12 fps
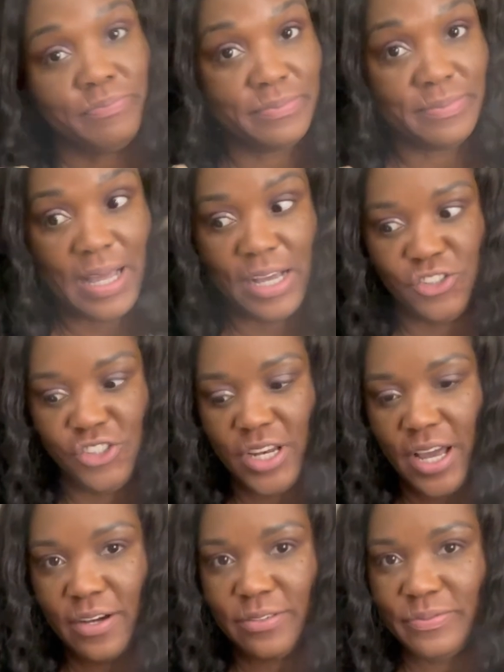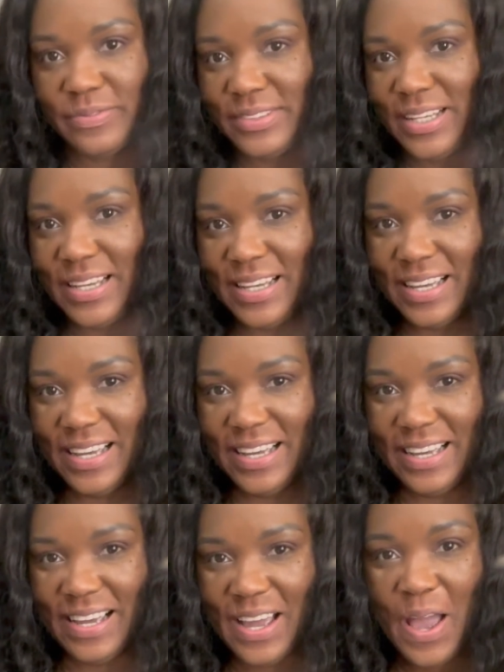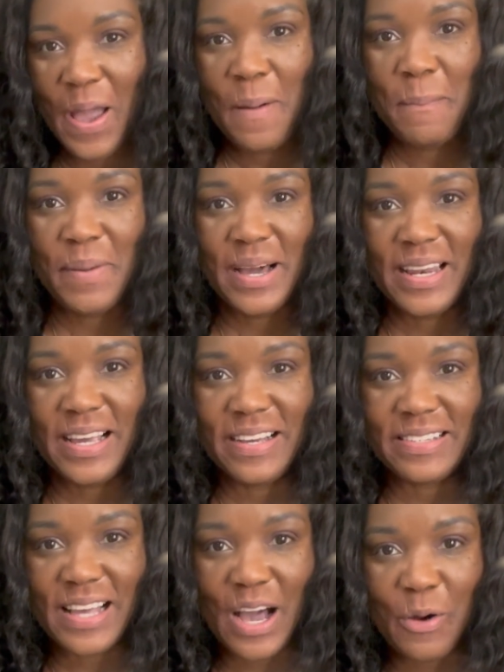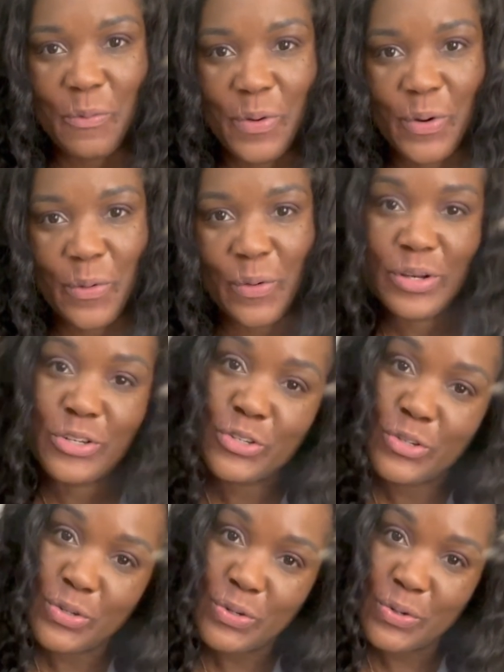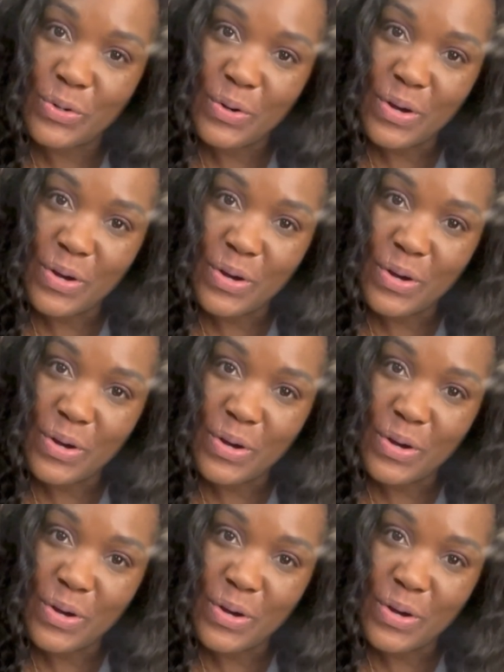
not Chanel. But here's how we're going to